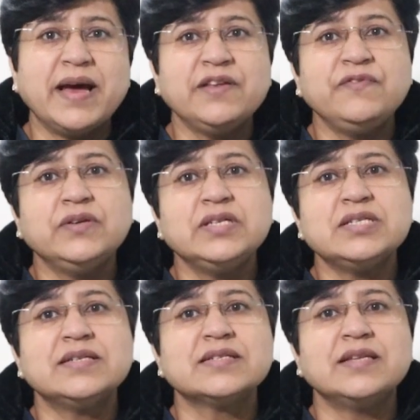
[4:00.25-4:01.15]
many
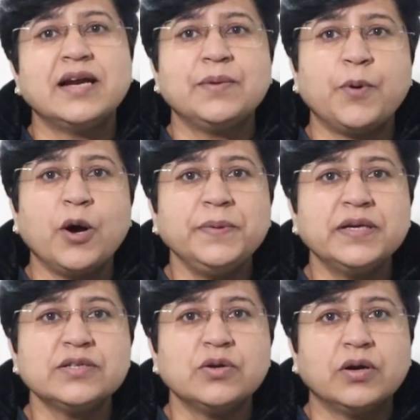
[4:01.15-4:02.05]
features that POP
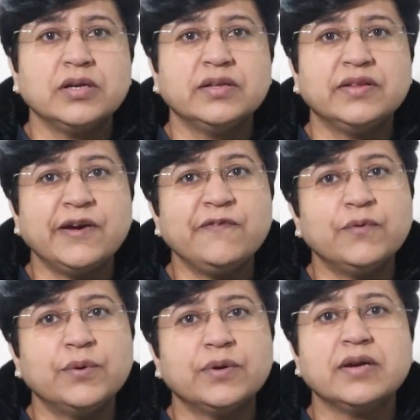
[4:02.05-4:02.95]
does not,
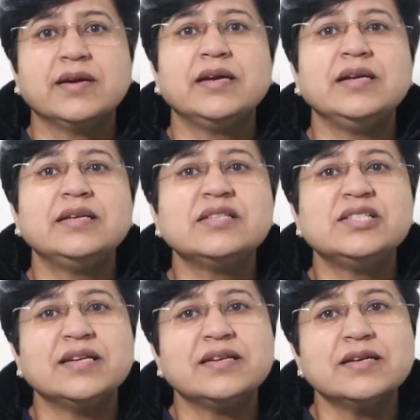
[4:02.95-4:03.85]
therefore, it
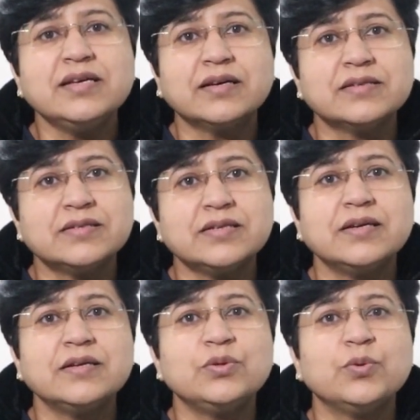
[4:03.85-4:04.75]
is generally
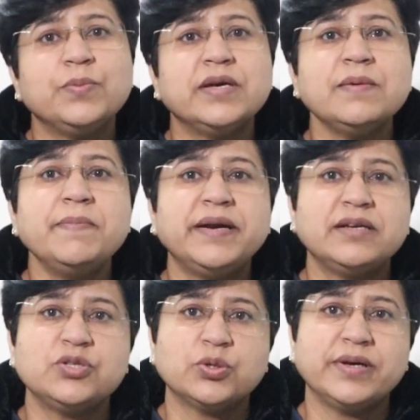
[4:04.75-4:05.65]
considered to be a
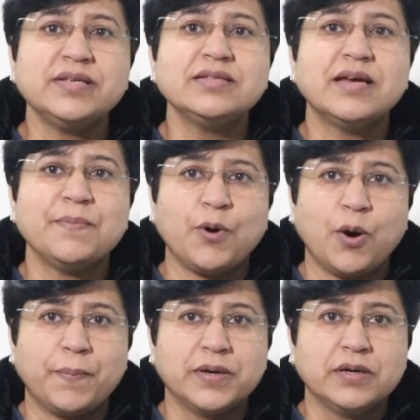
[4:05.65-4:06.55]
better choice than
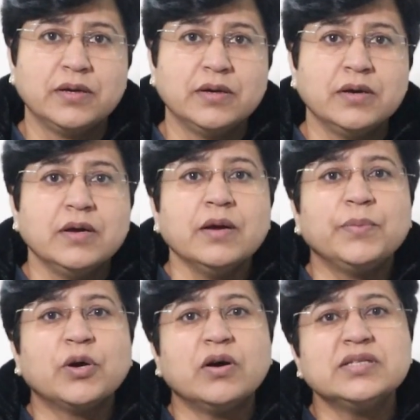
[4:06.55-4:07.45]
POP.
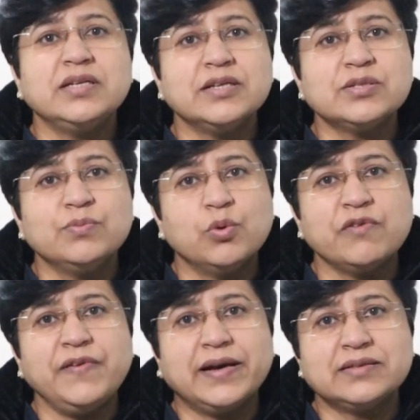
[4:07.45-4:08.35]
Because it is
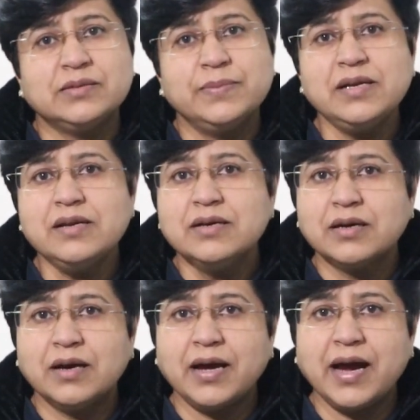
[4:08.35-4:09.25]
more flexible
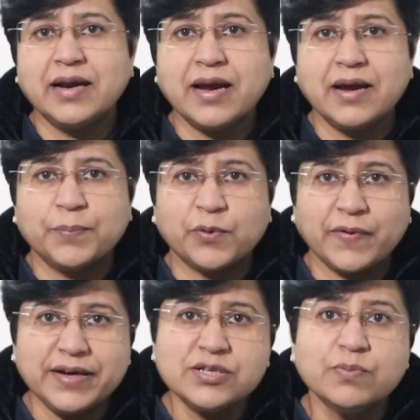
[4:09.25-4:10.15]
and
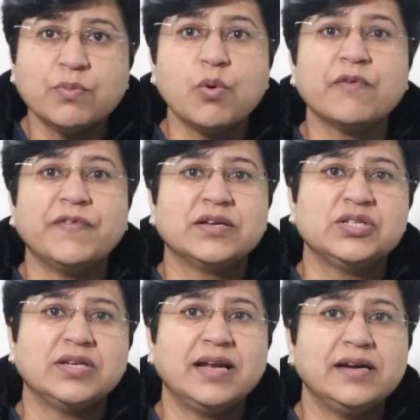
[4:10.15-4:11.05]
provides more
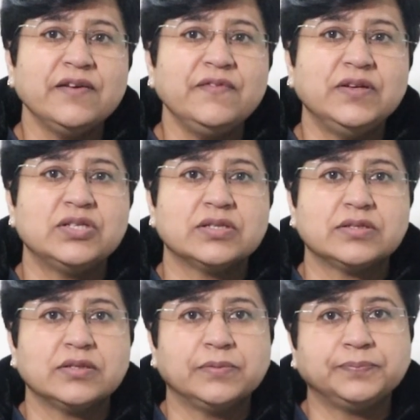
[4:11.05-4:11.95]
functionality
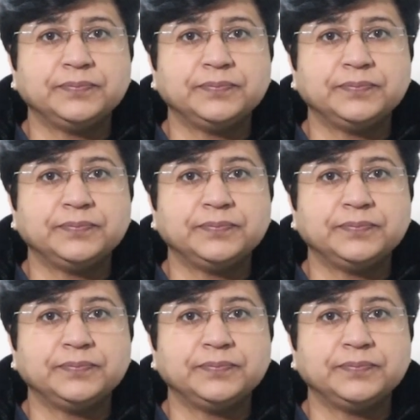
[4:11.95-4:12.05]
features.